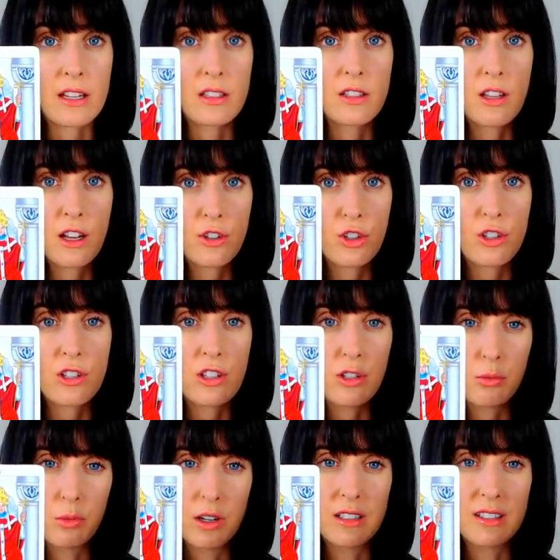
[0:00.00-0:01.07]
It's not just
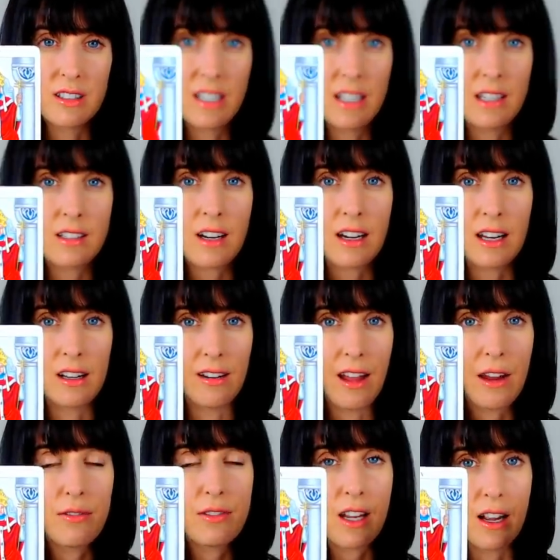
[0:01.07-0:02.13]
this one teeny tiny
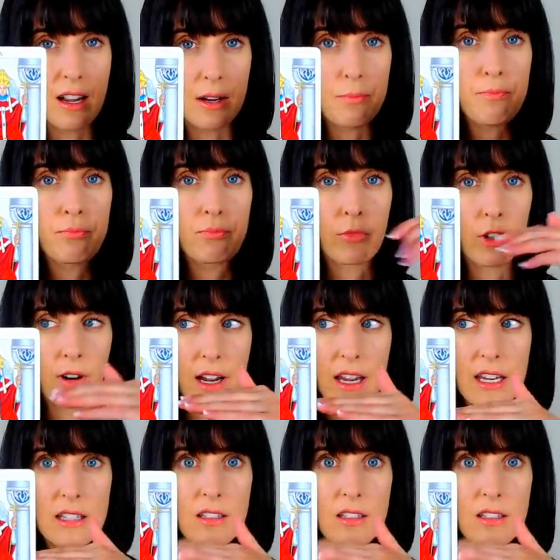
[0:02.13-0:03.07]
lifetime, right?